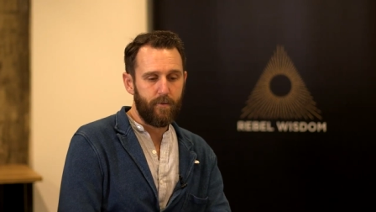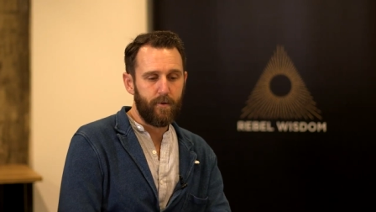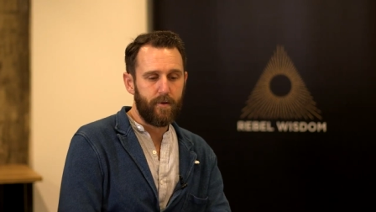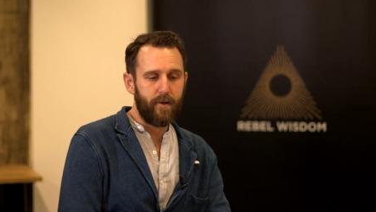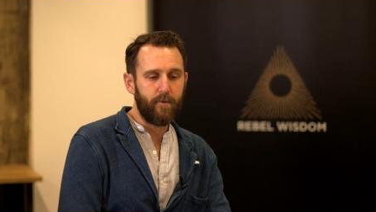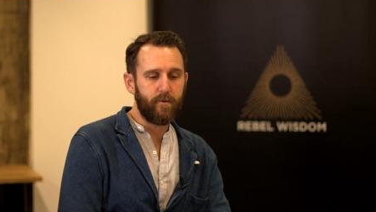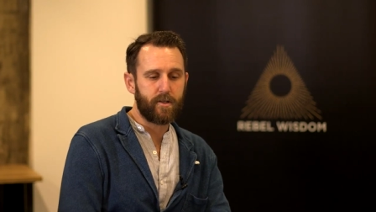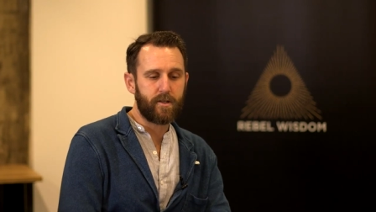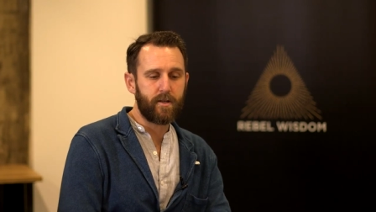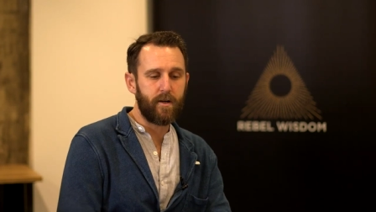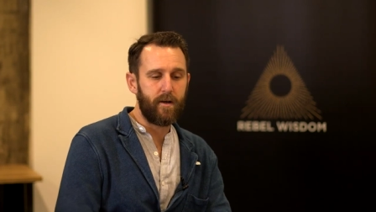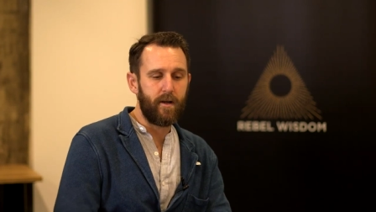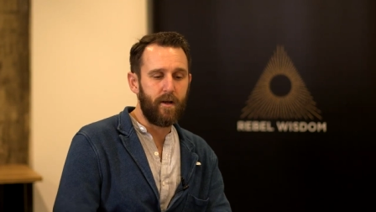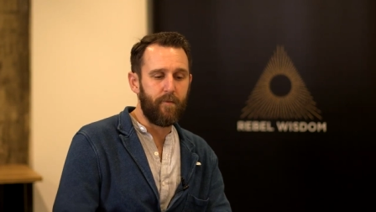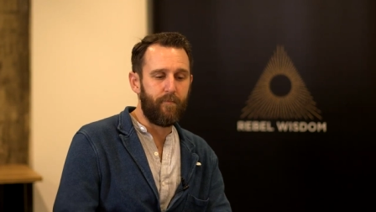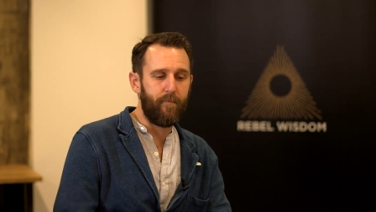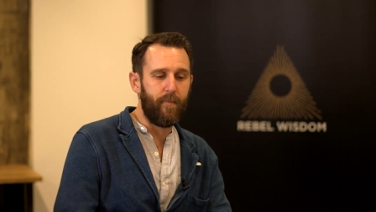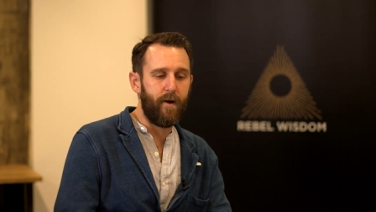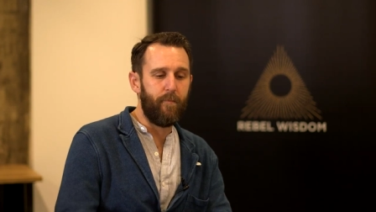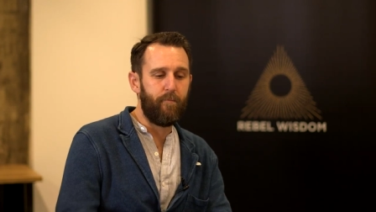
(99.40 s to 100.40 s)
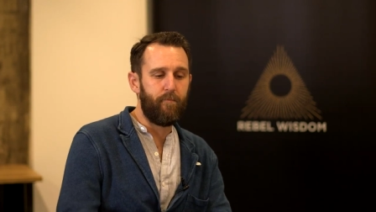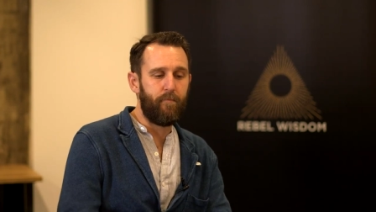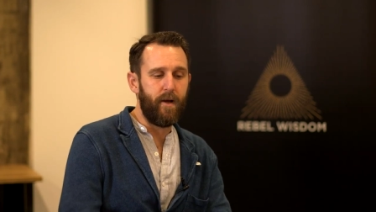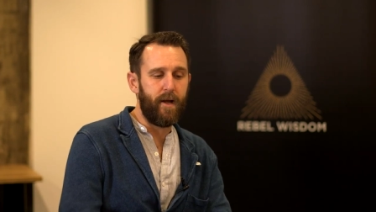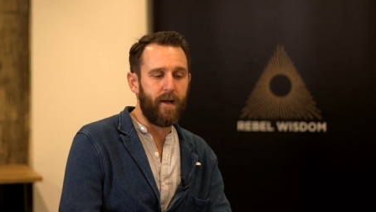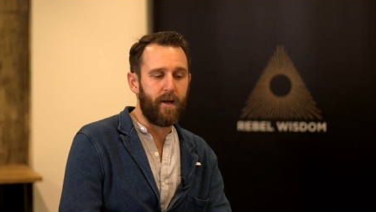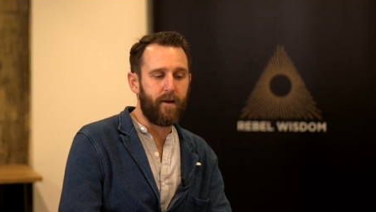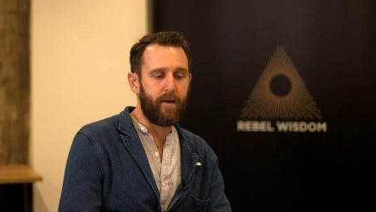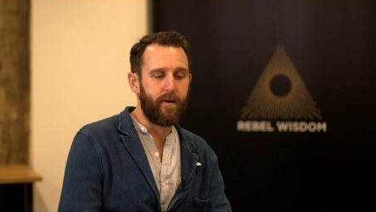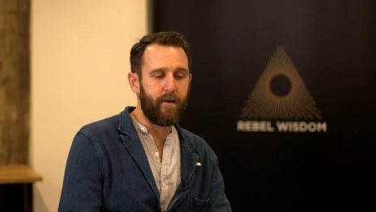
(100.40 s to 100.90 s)
It was certainly a, a
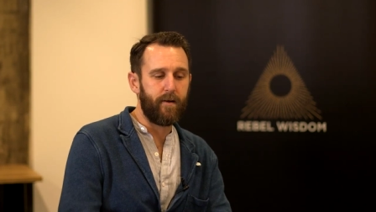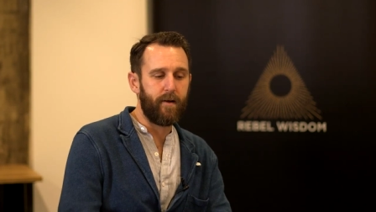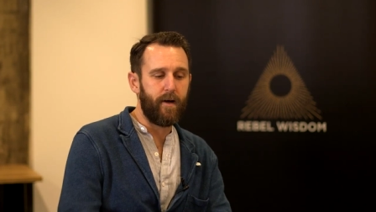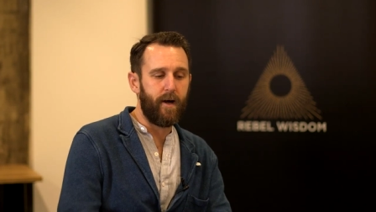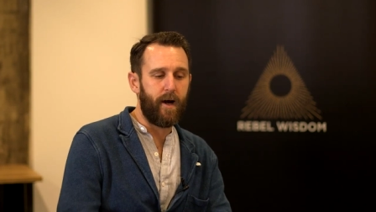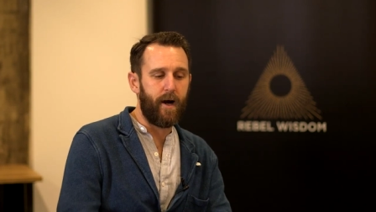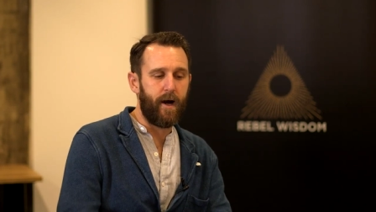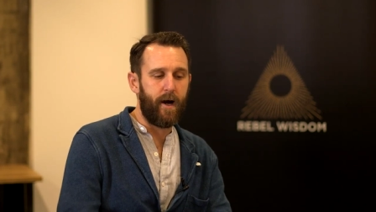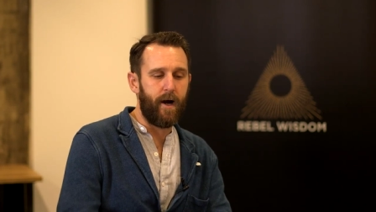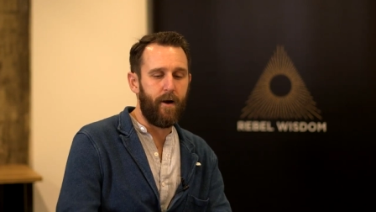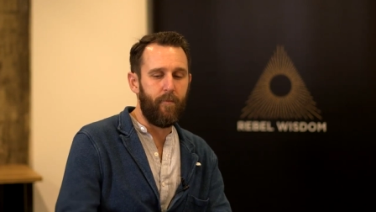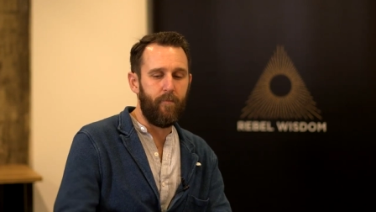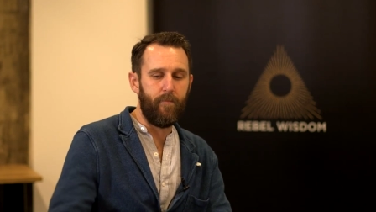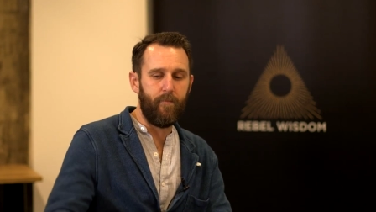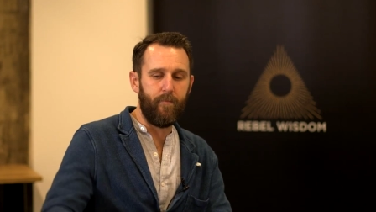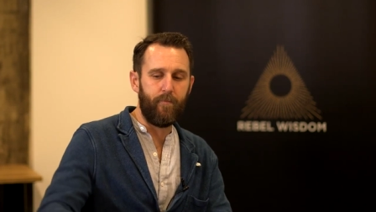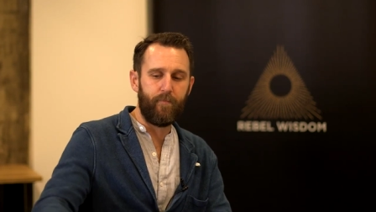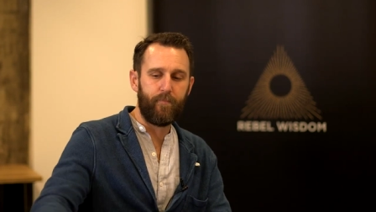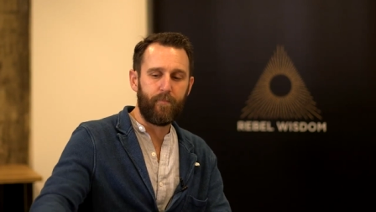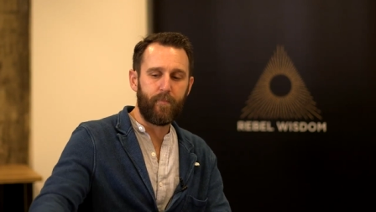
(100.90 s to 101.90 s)
big um,